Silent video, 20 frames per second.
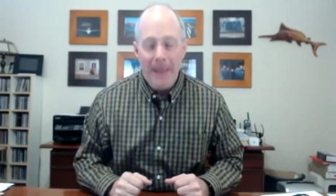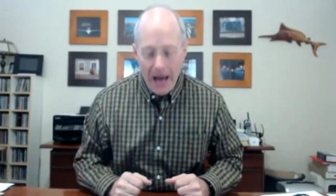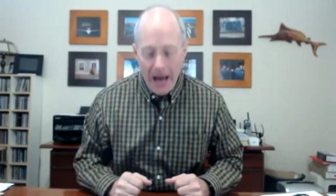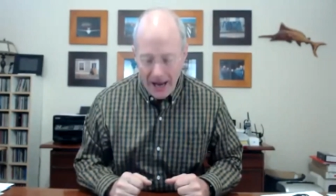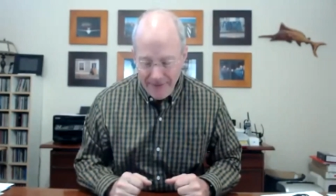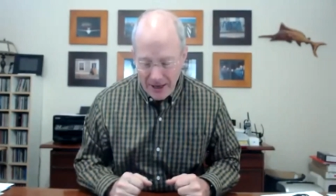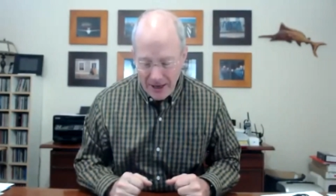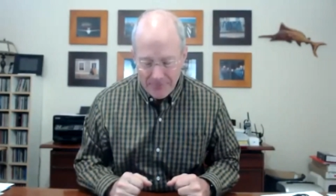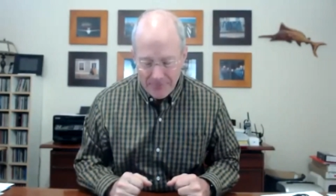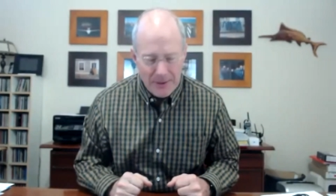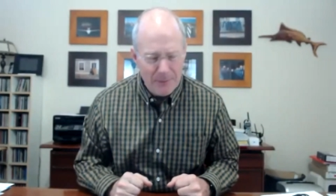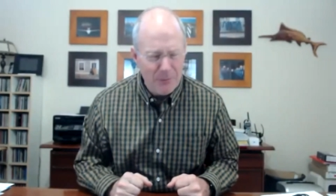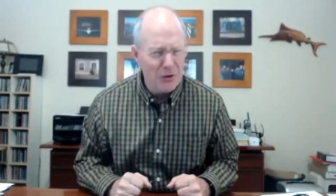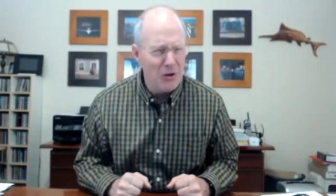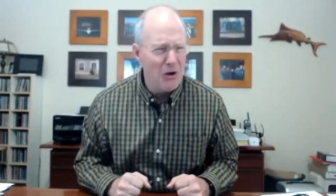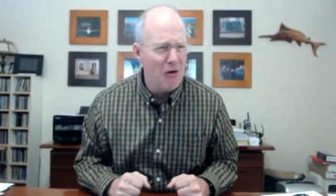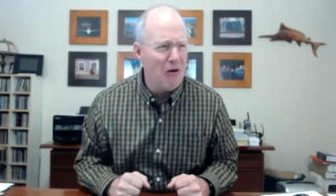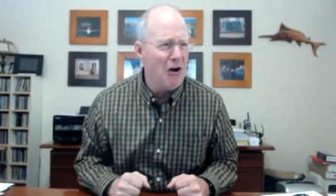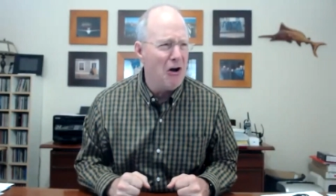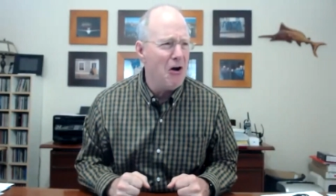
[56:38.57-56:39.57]
I've had people
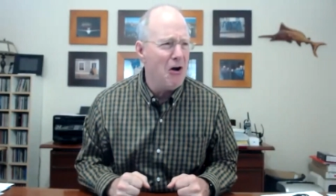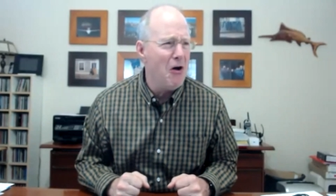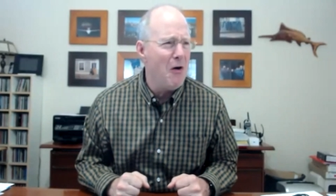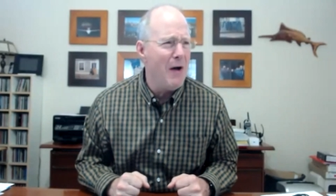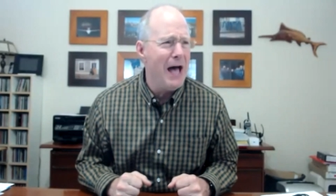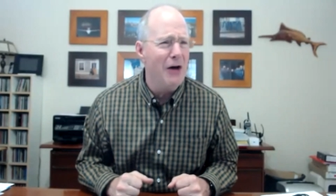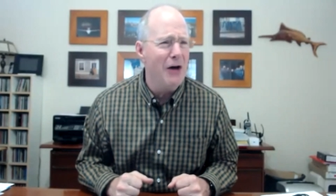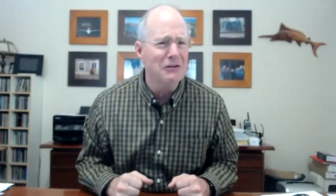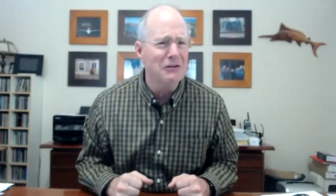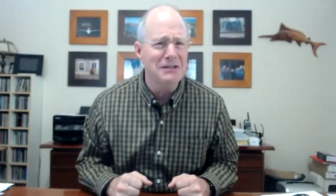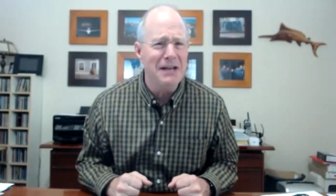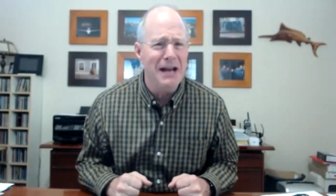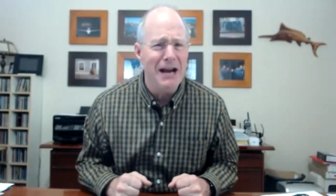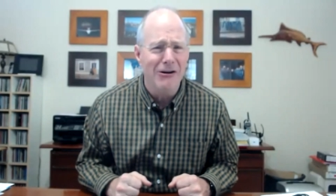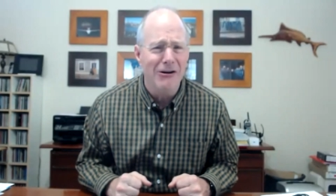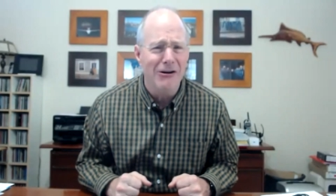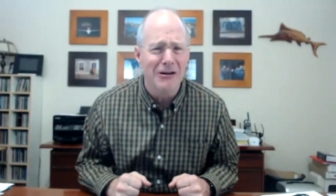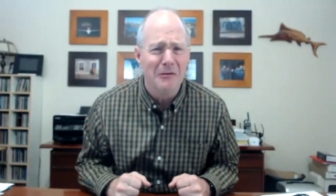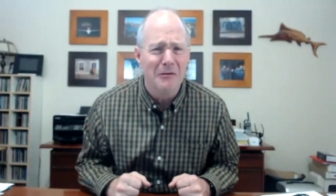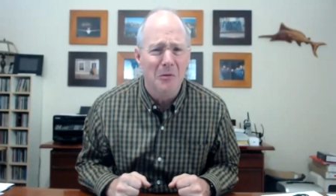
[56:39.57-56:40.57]
go, oh, how
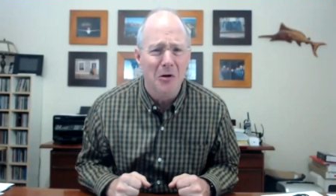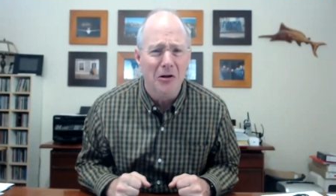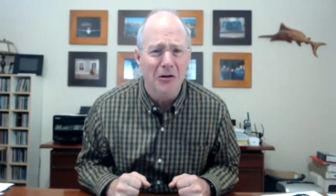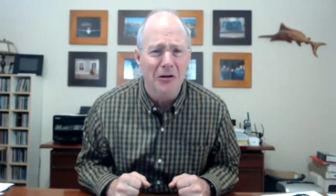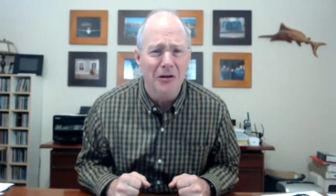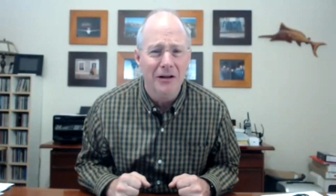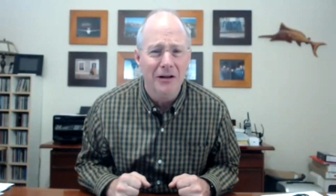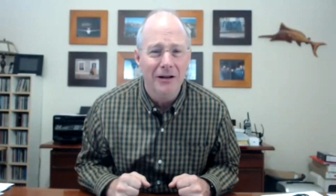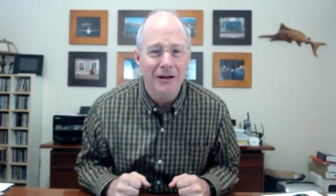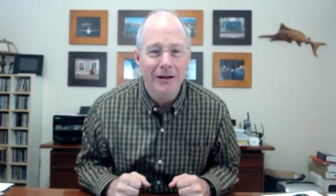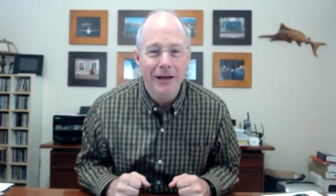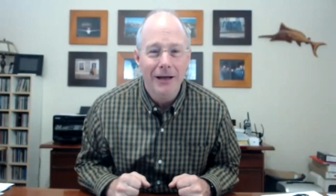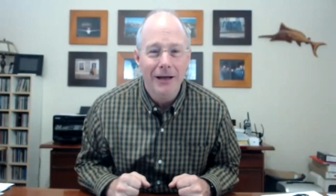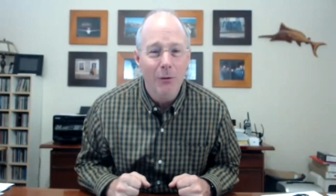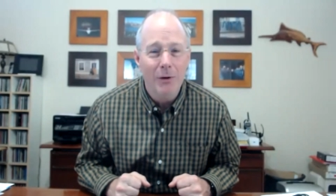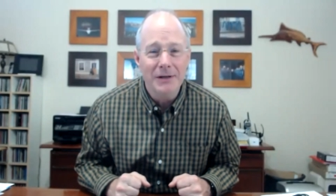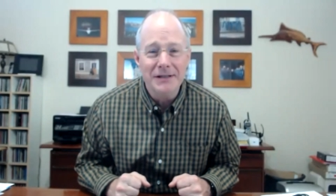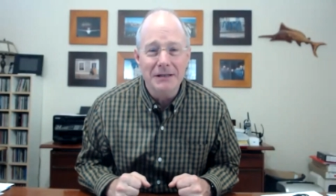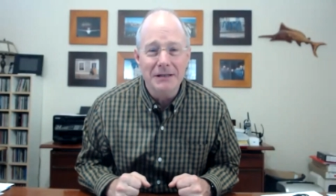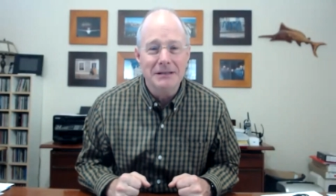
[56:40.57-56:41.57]
terrible. It
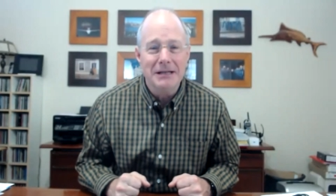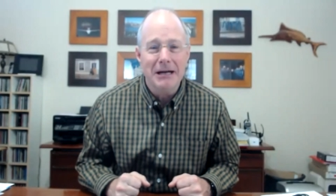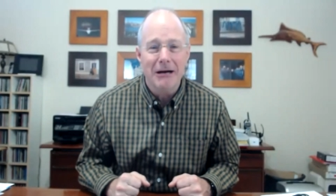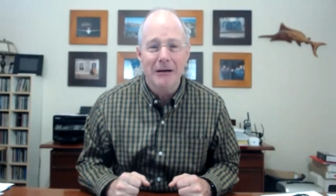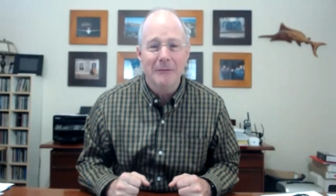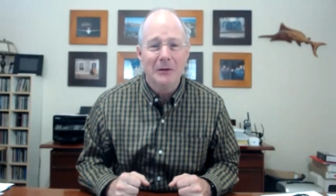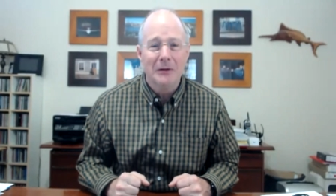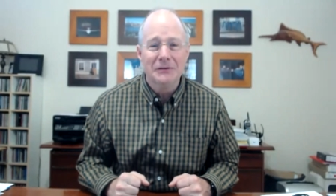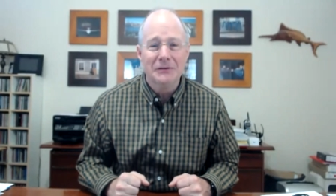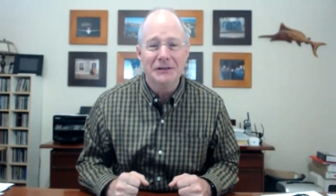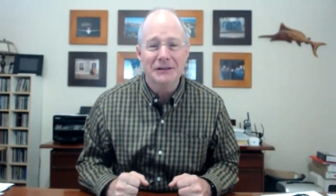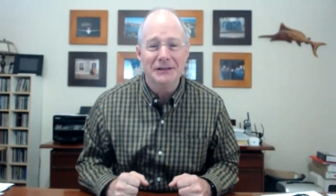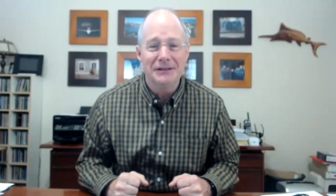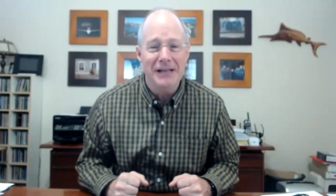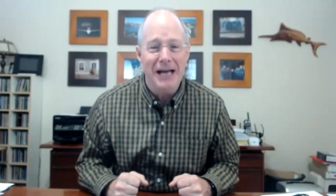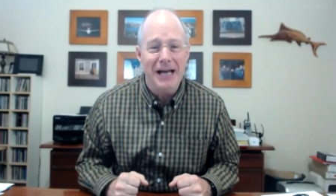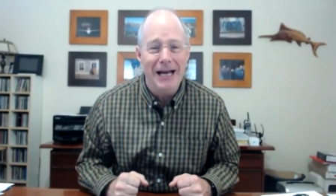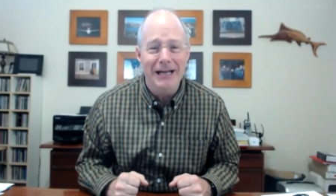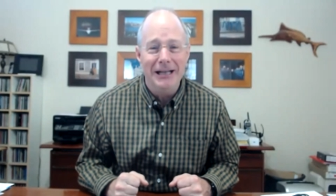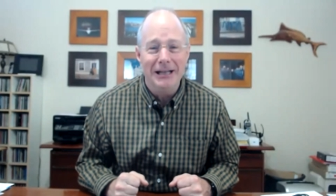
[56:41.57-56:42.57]
wasn't terrible. It was
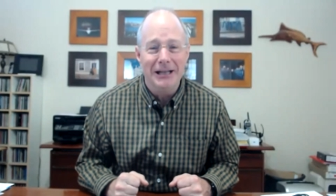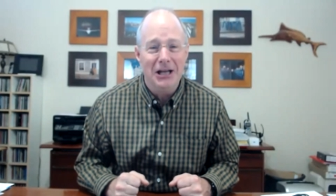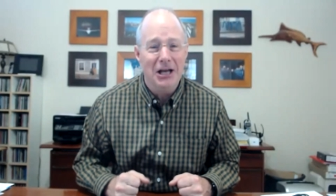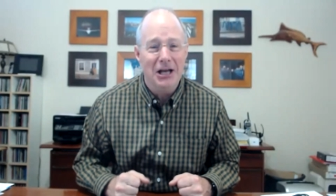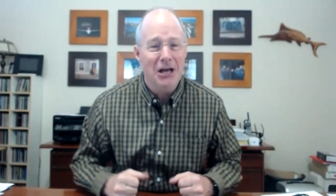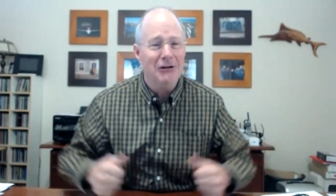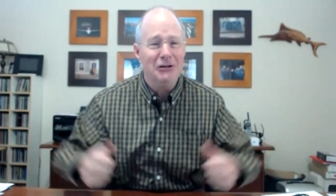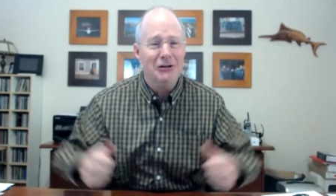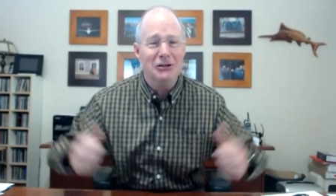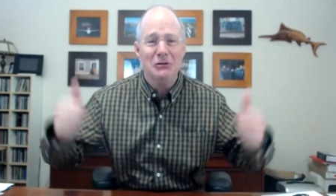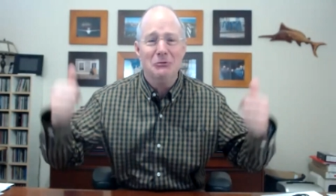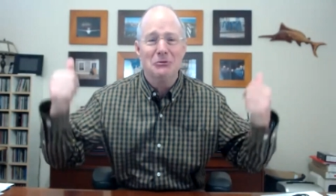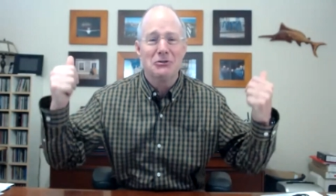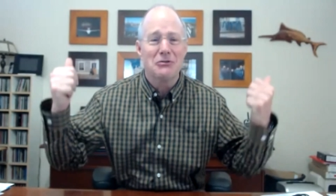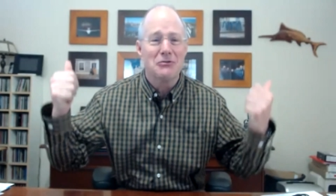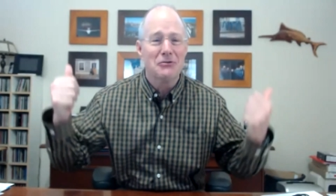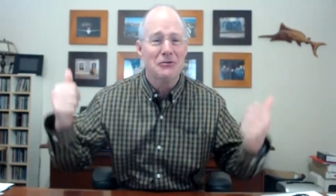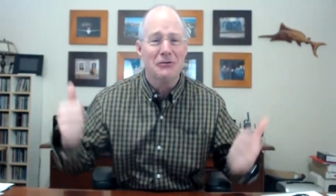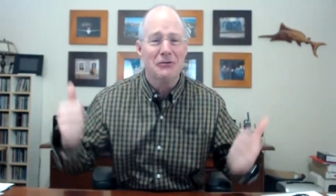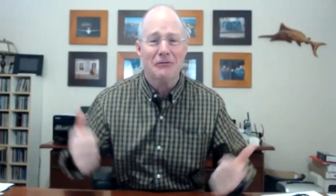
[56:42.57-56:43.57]
exciting. The energy was
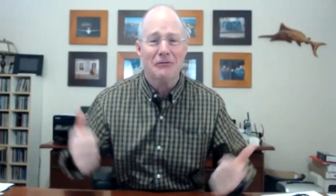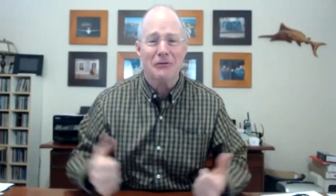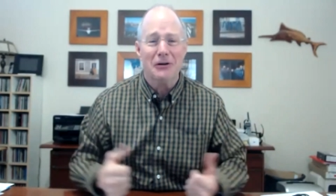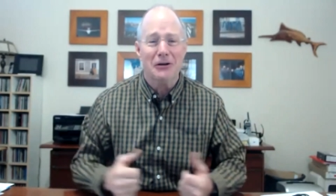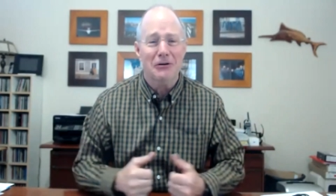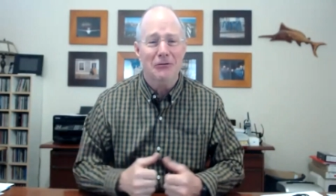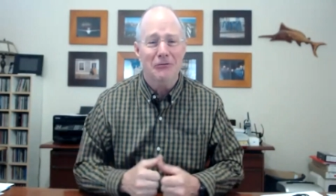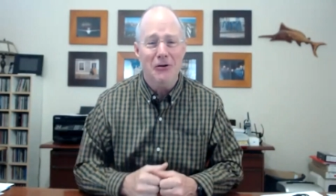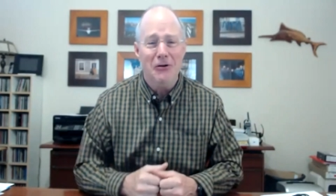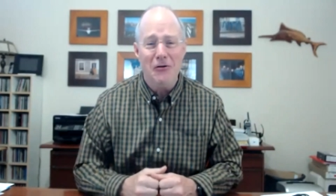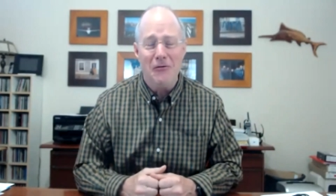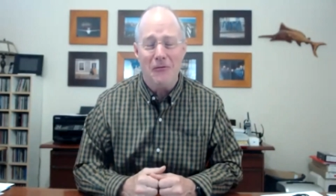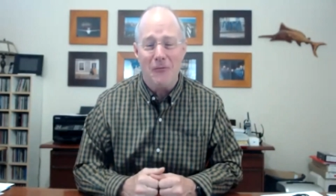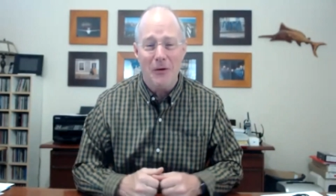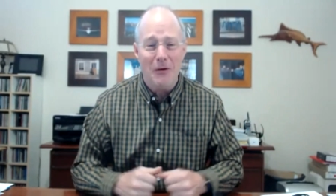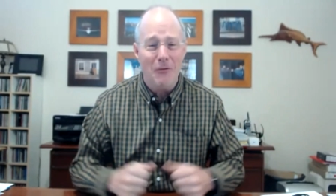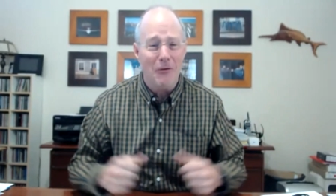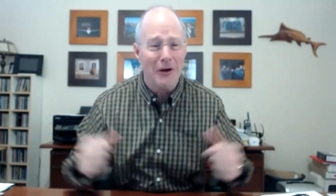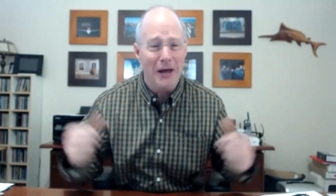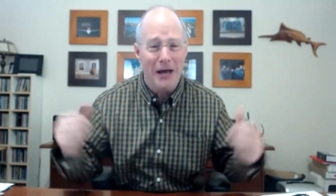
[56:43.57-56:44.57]
through the freaking roof.
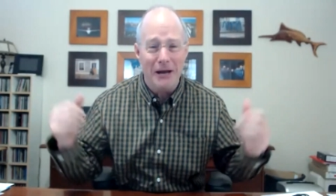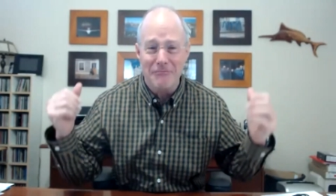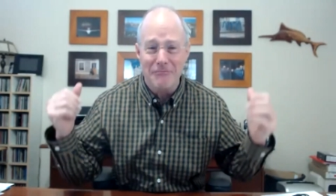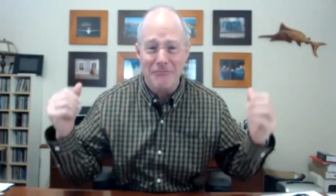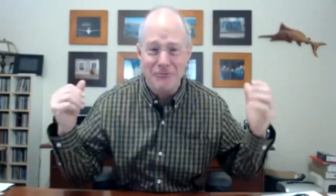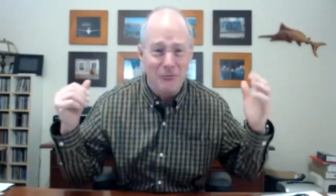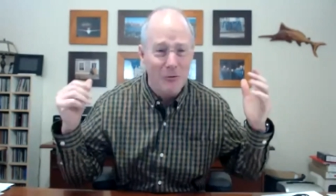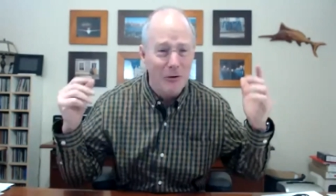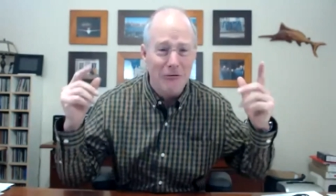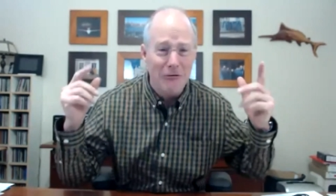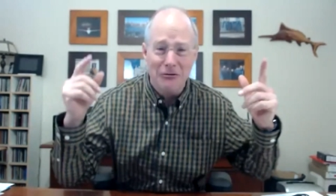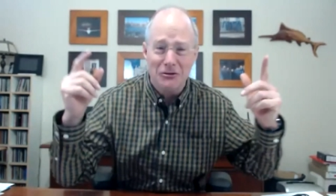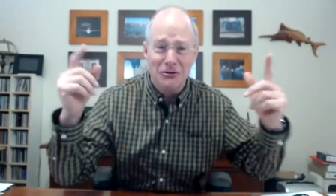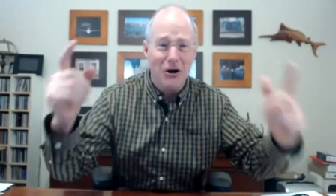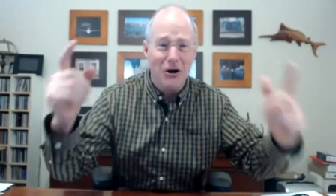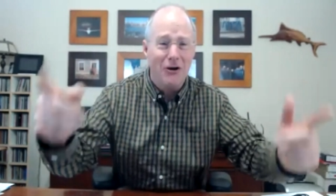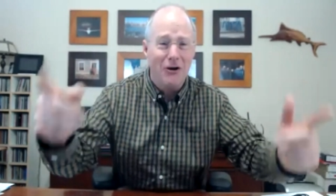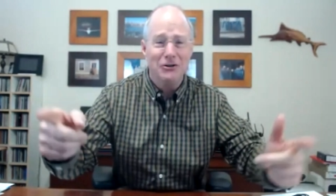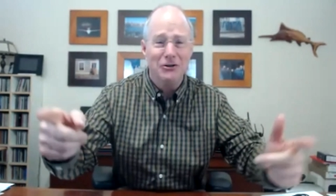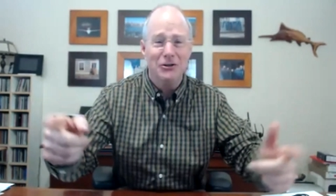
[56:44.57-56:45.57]
We were like, we were
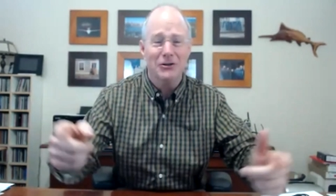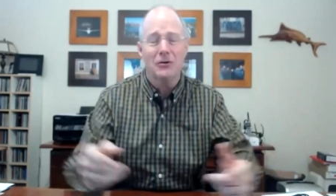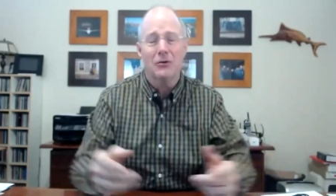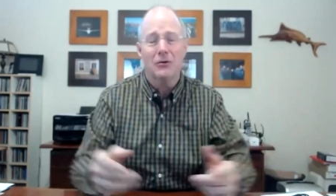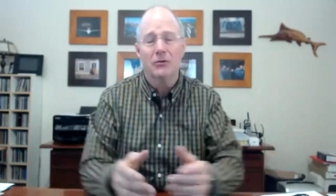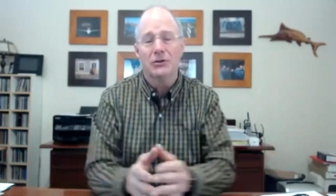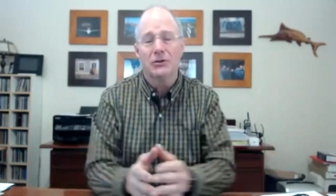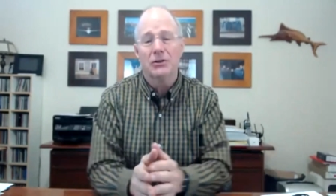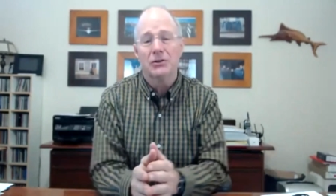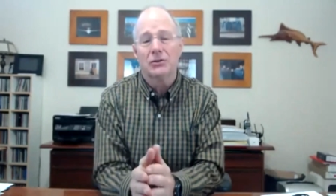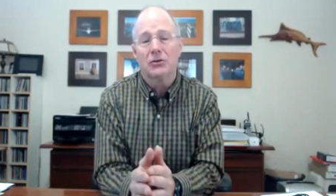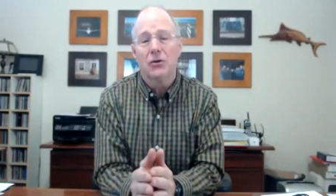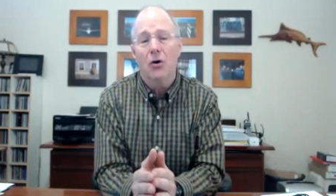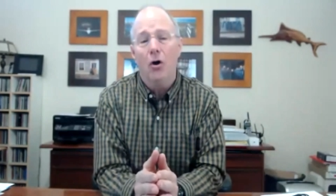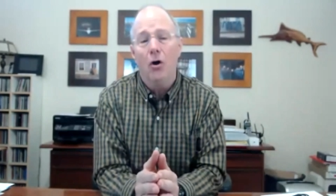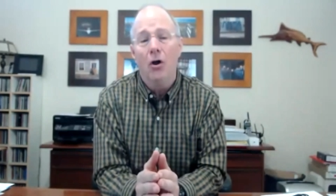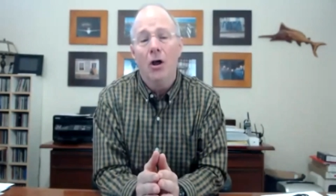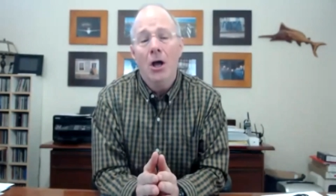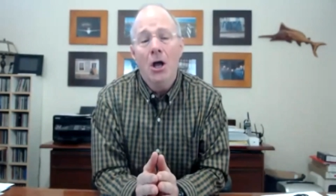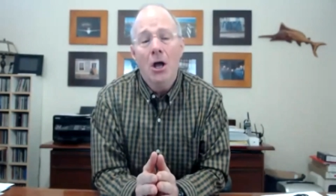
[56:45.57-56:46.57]
charging towards this
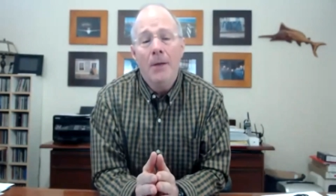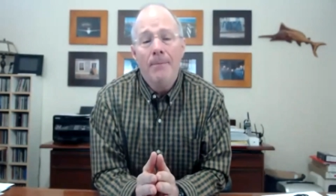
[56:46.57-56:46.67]
goal.